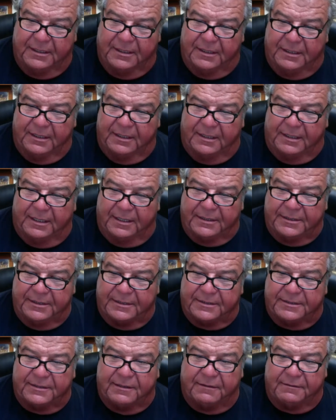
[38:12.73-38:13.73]
And I
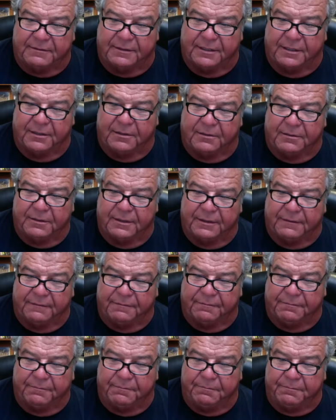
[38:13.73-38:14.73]
just don't know if
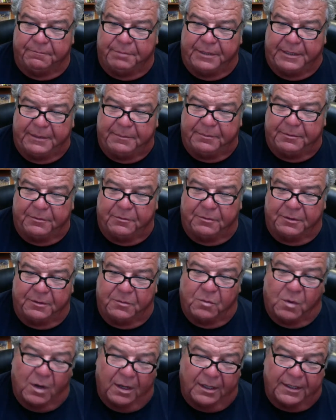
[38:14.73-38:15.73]
people would
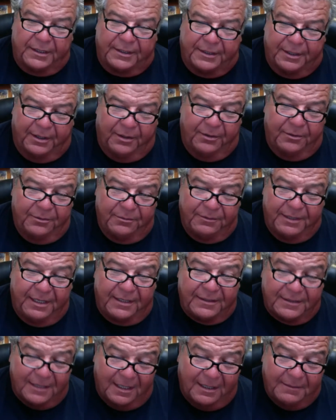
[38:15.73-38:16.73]
want to go that
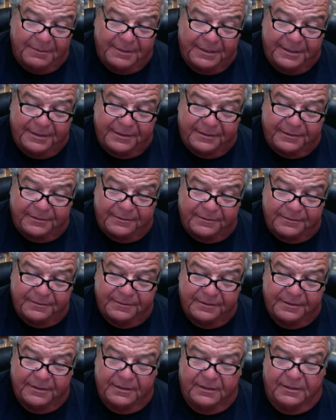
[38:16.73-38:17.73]
time of year
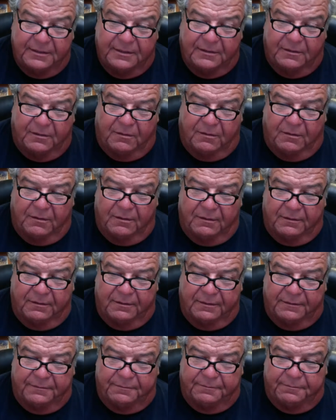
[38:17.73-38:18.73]
or
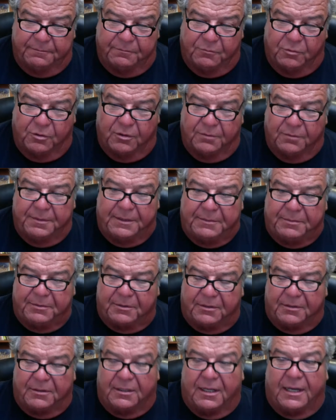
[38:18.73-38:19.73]
if more people
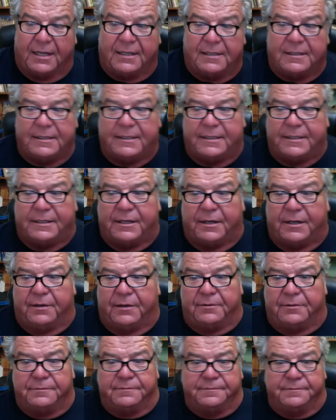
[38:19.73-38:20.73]
are likely to
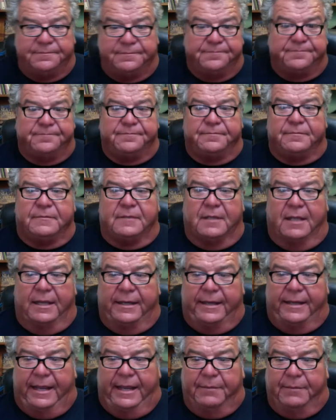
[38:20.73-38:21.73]
go
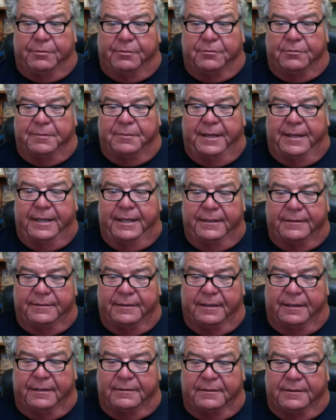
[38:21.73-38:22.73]
like April, May.
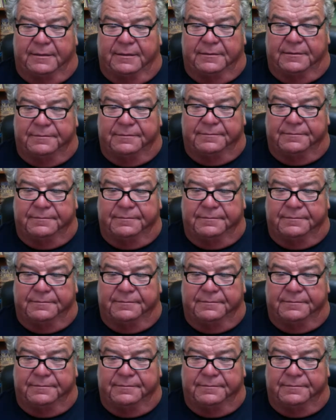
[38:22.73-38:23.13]
I don't know.